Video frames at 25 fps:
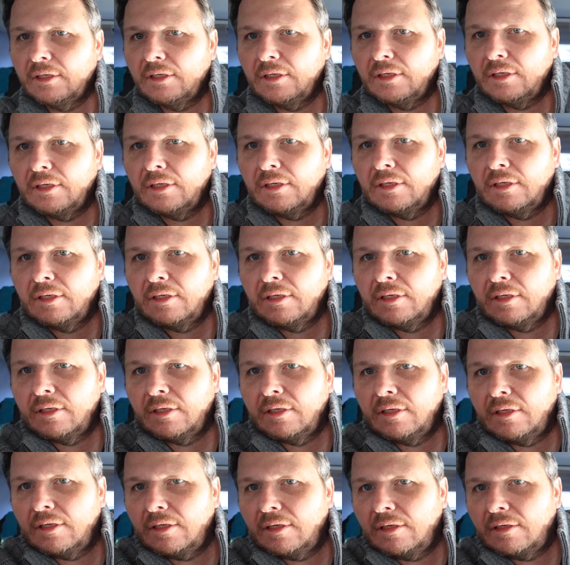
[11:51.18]

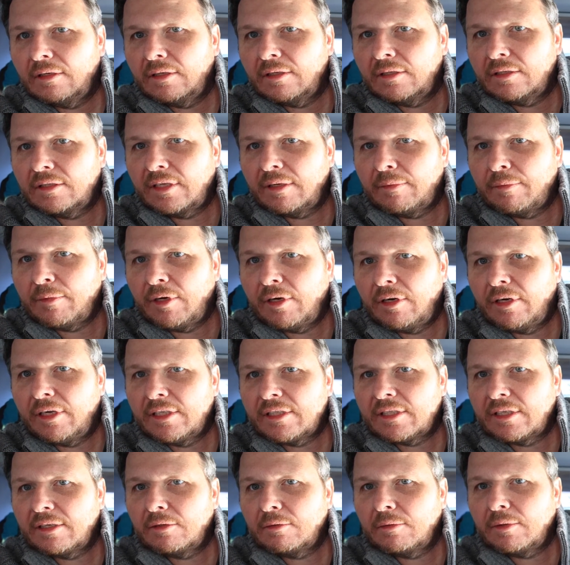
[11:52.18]
I'm going to get my
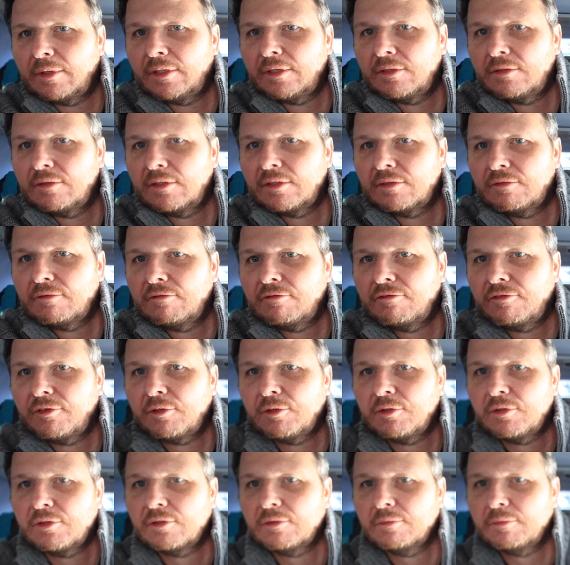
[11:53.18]
eyes out of the way so it doesn't
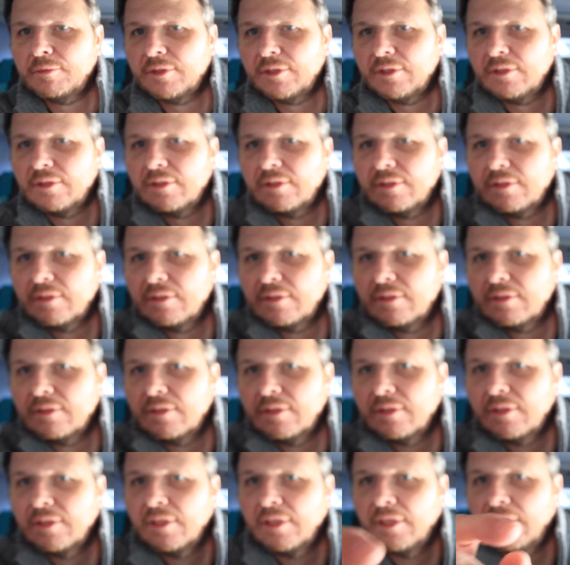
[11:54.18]
focus on me.
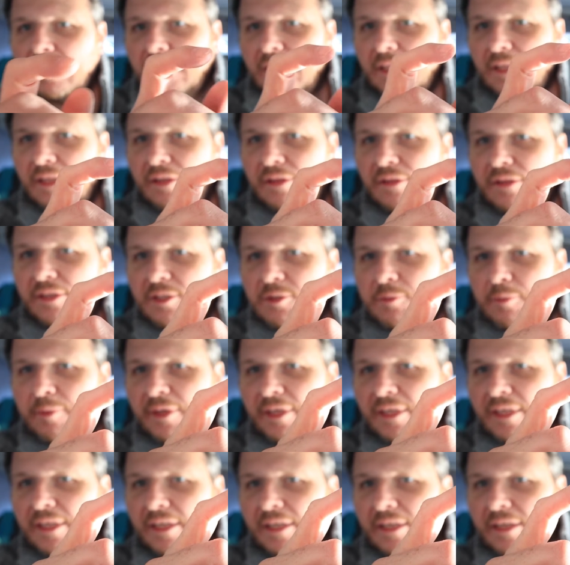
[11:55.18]
This
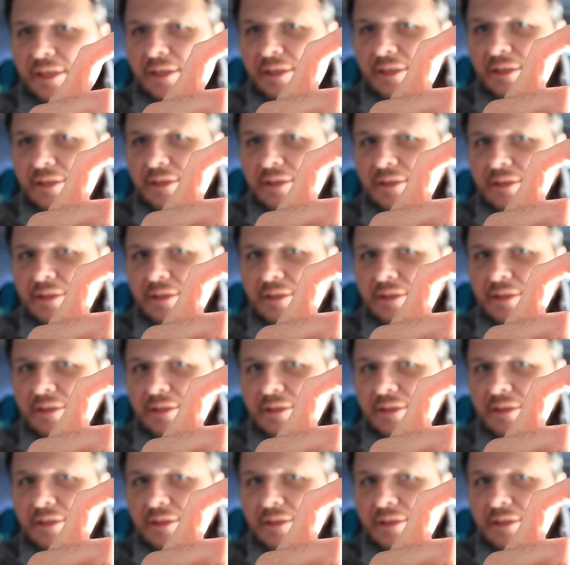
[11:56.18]
bit here